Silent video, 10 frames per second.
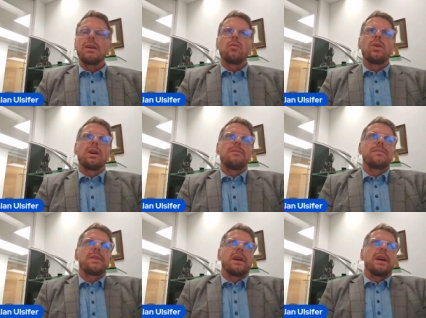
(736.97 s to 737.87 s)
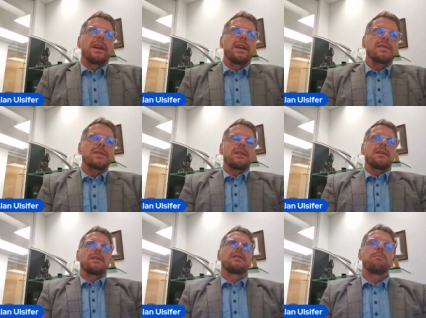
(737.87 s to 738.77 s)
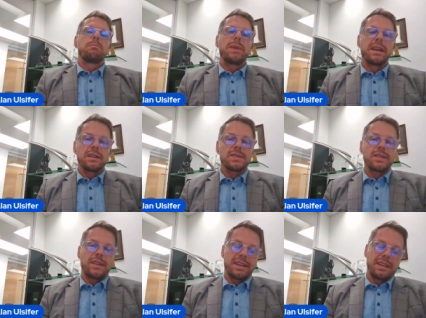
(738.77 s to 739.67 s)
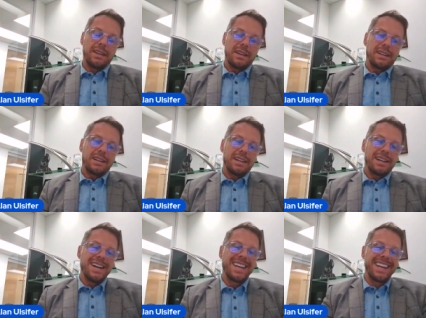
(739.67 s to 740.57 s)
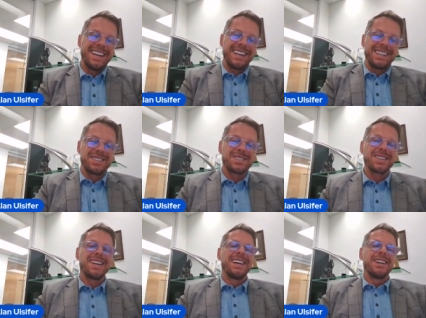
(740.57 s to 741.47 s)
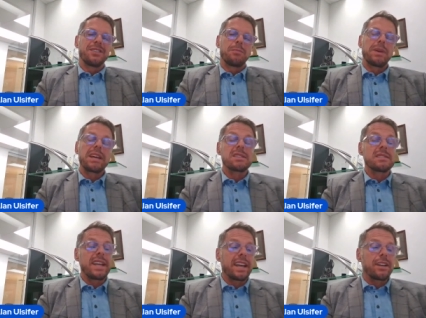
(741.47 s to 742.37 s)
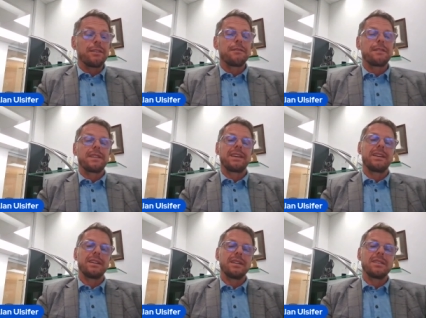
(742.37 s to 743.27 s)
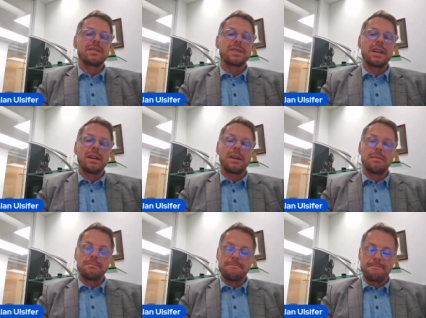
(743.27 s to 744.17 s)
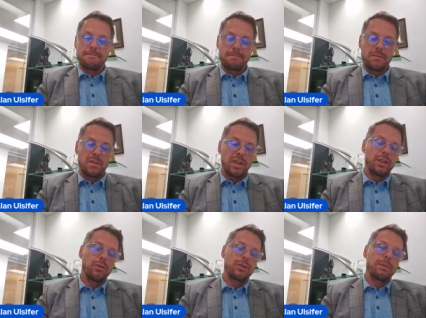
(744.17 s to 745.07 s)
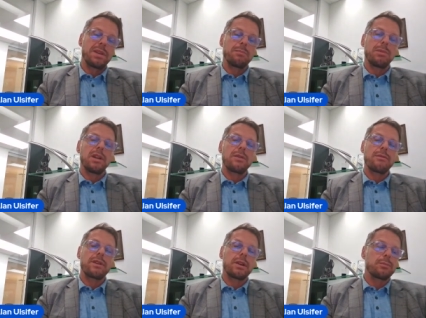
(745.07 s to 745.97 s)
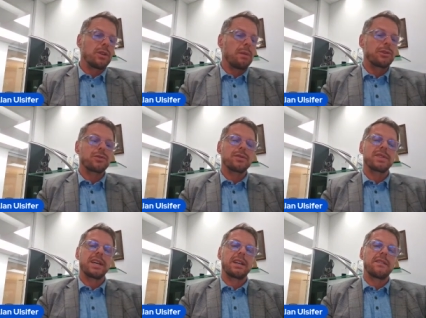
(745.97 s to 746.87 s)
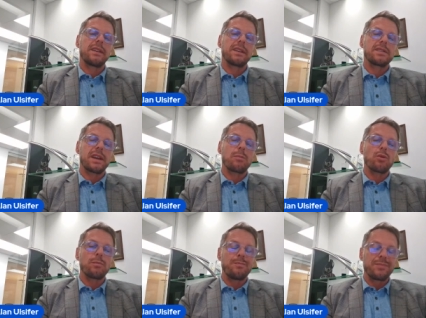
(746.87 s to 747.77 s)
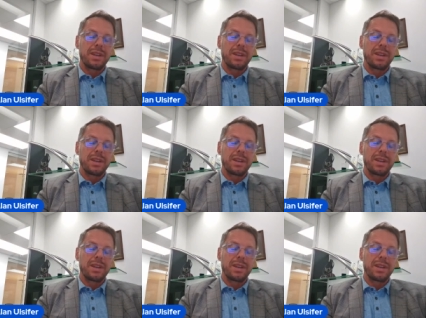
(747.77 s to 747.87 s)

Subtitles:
Well, I guess the biggest thing is the biggest negative is, do people other than optometrists get in the exam room?